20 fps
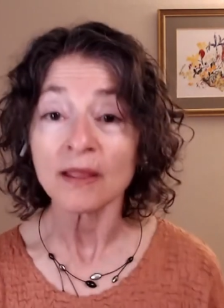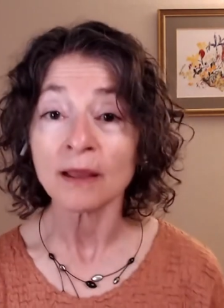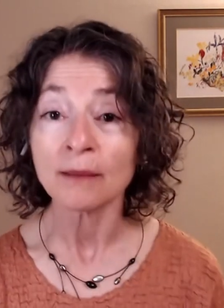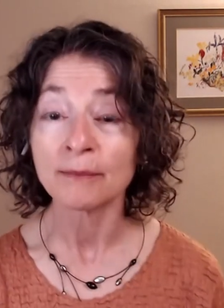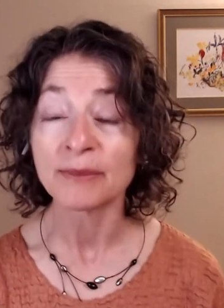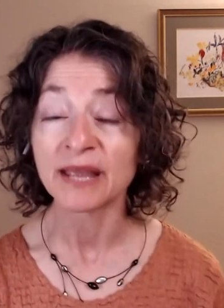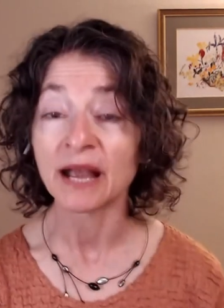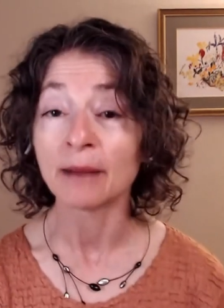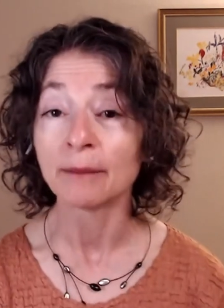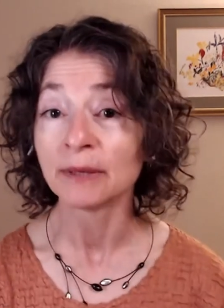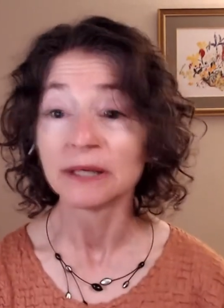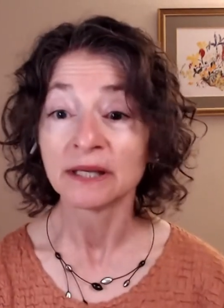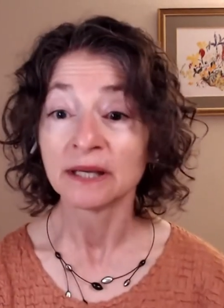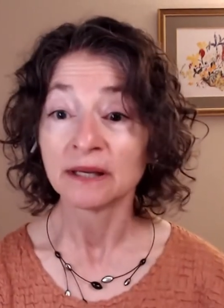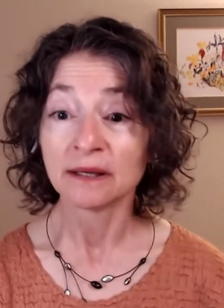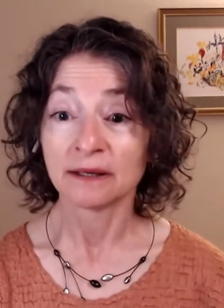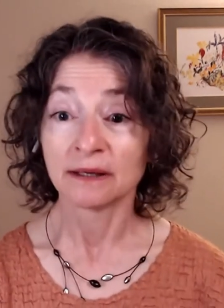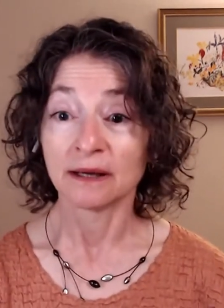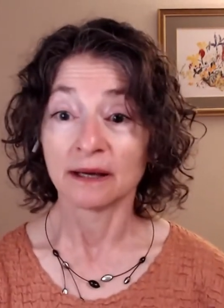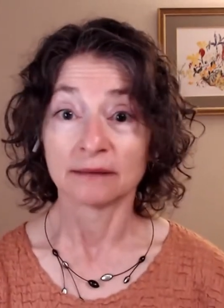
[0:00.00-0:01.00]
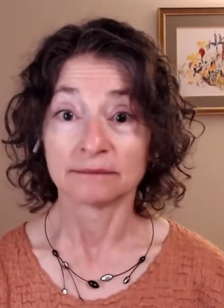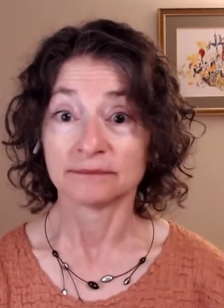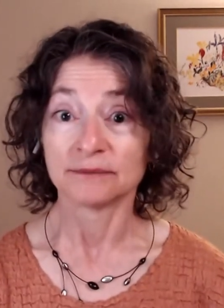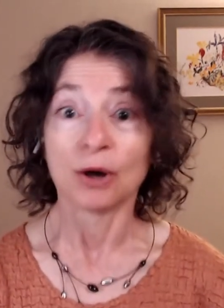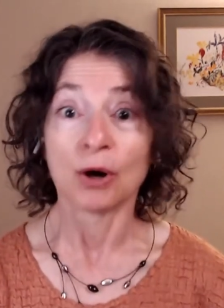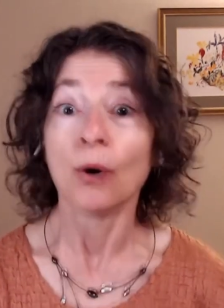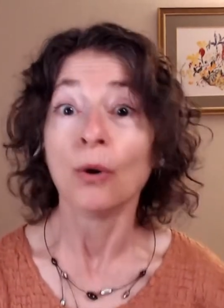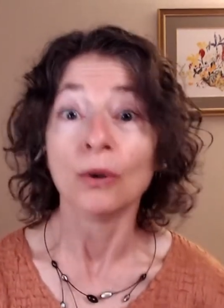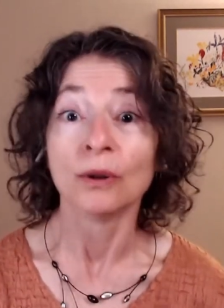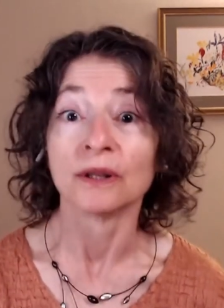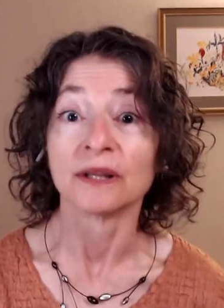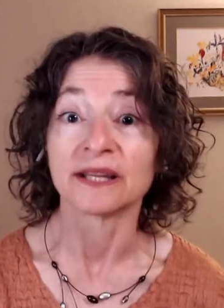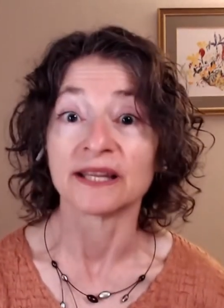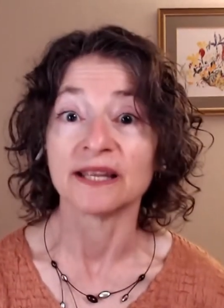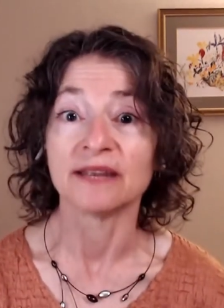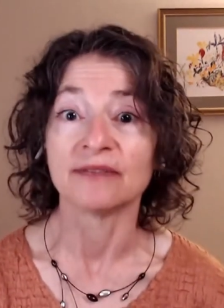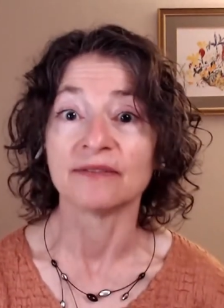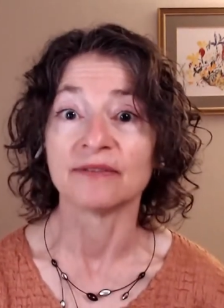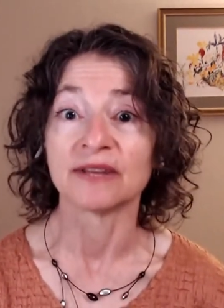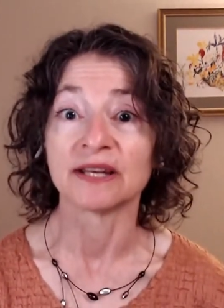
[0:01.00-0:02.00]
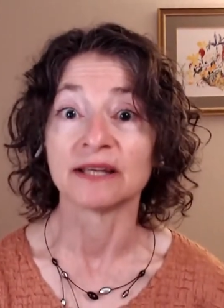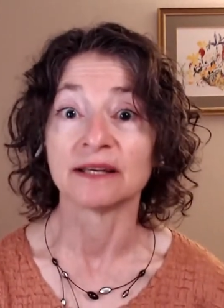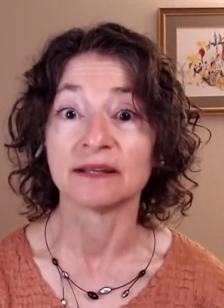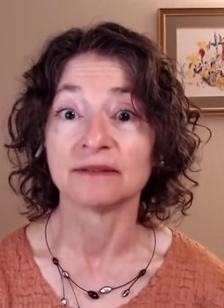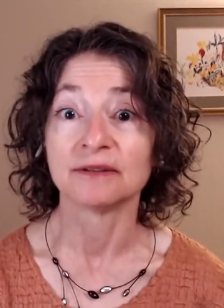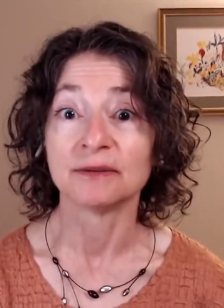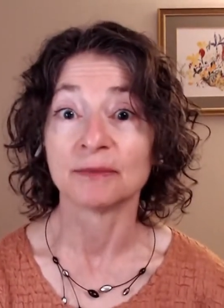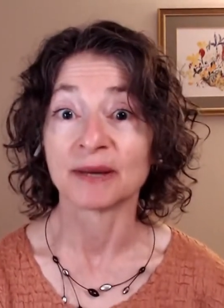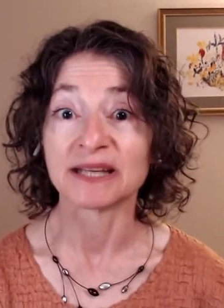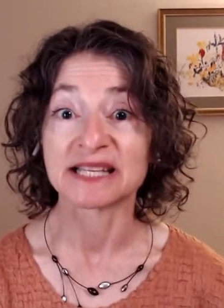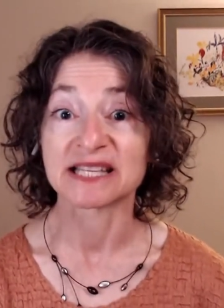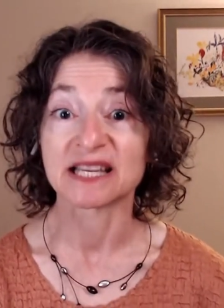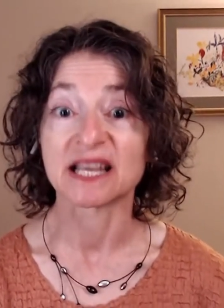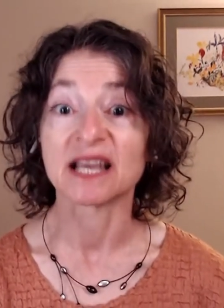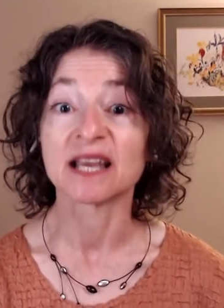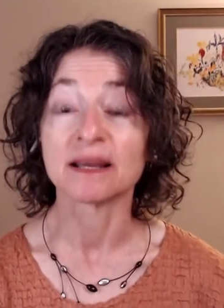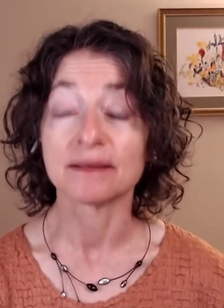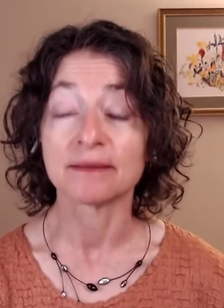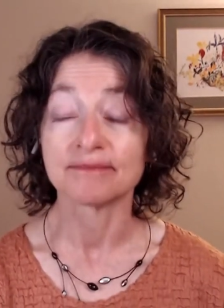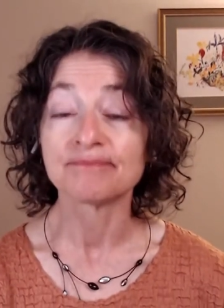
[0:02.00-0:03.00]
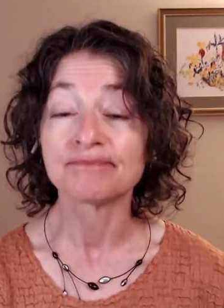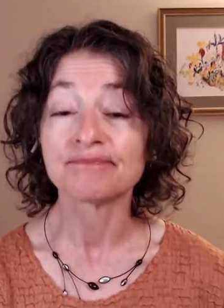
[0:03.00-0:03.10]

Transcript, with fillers: become whole even you might say